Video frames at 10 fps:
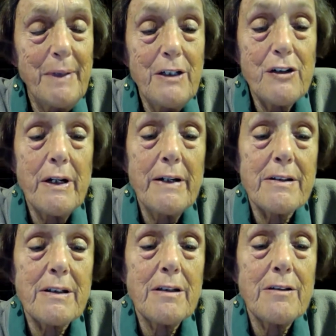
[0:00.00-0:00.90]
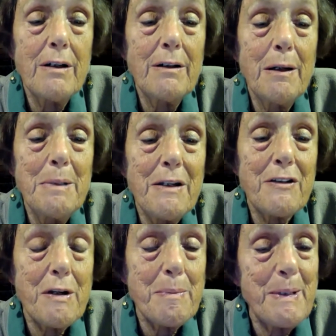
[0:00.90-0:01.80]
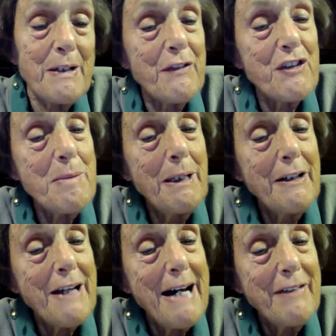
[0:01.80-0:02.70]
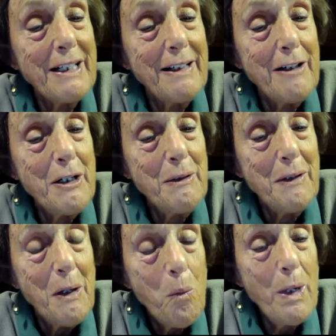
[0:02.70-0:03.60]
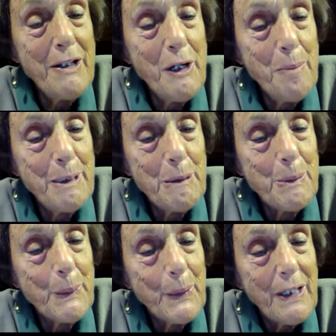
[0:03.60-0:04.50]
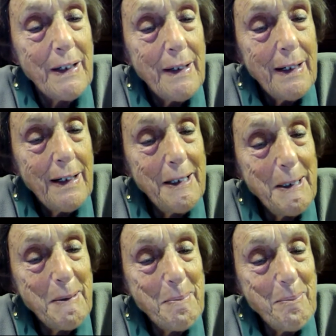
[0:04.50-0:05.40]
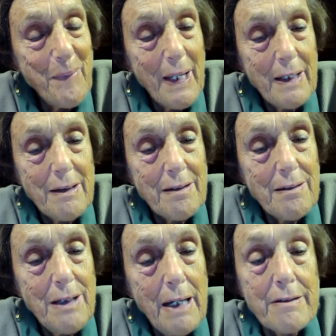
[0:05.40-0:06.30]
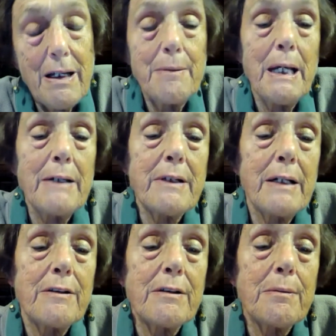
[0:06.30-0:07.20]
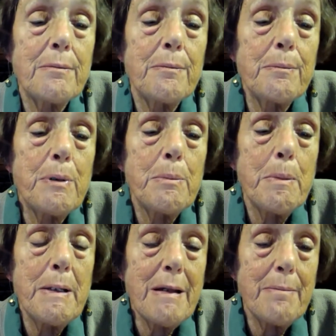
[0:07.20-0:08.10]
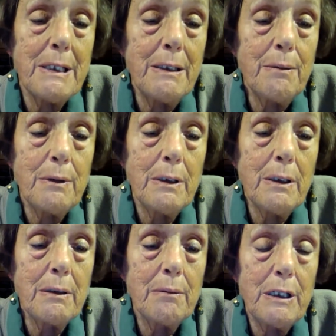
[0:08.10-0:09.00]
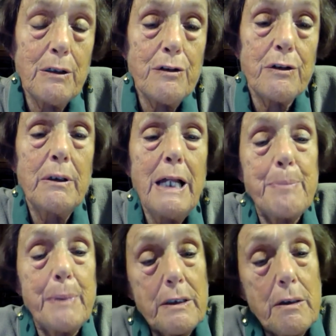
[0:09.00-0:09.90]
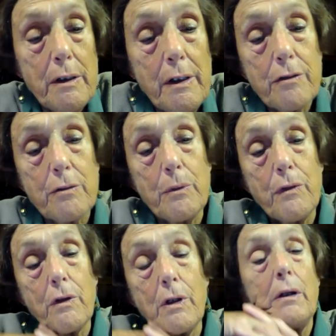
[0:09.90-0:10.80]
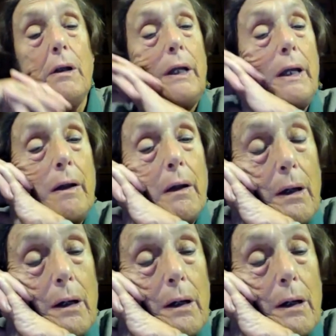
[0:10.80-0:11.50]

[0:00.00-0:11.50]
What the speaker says: interest. So, I mean, it's a bit similar to having her own window billboard. And yes, I guess that's probably something that we could do. Led by Donkeys would certainly